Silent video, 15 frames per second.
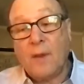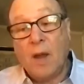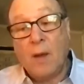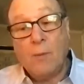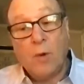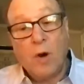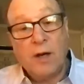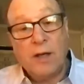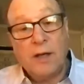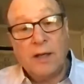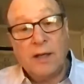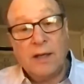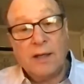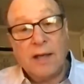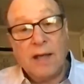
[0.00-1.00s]

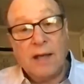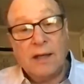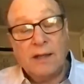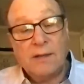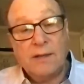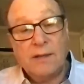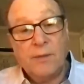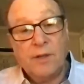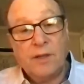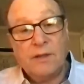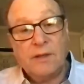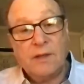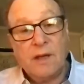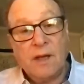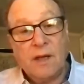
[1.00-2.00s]
marketing and exhibit
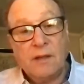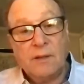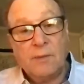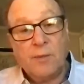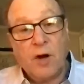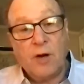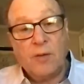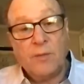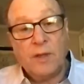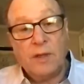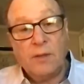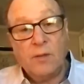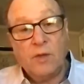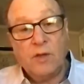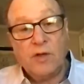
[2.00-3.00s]

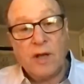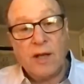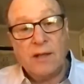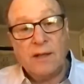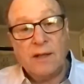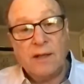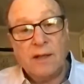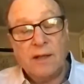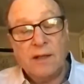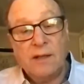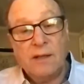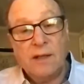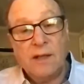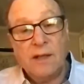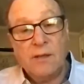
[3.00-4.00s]
department, which I did,
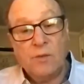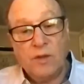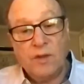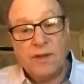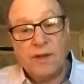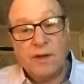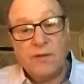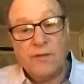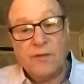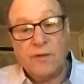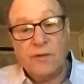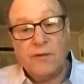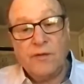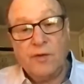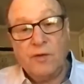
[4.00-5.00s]
and then was there for
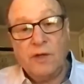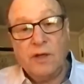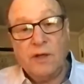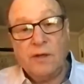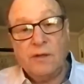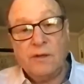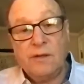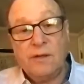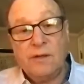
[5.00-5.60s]
a few years.